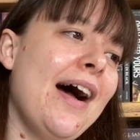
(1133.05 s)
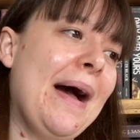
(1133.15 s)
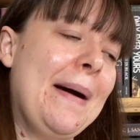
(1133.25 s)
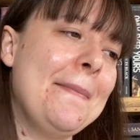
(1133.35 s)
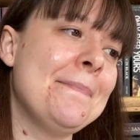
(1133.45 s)

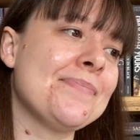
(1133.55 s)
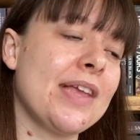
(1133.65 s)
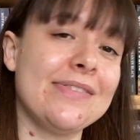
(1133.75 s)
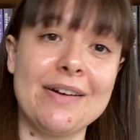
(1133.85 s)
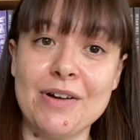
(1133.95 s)

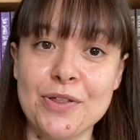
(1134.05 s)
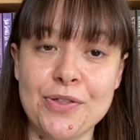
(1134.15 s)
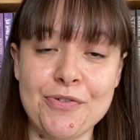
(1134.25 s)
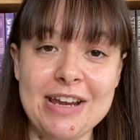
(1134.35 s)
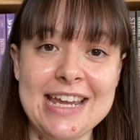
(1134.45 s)
There are
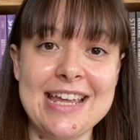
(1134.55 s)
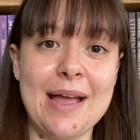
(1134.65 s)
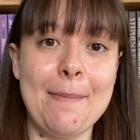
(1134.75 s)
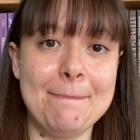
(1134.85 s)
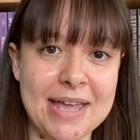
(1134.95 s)
3
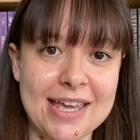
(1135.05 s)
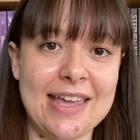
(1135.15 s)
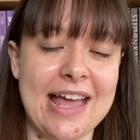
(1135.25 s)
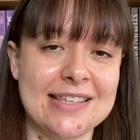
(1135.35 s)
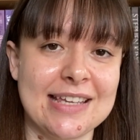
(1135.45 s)

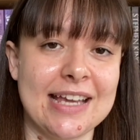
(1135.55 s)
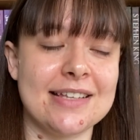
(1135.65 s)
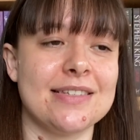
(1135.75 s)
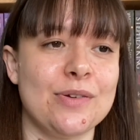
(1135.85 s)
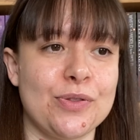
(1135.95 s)
big
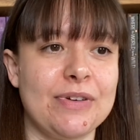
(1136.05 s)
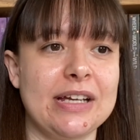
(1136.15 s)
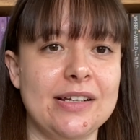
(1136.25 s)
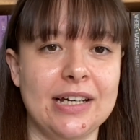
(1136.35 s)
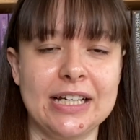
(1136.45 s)
essays, your
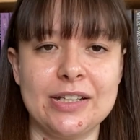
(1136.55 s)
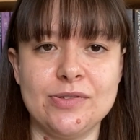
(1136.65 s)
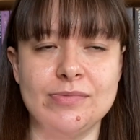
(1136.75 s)
3 like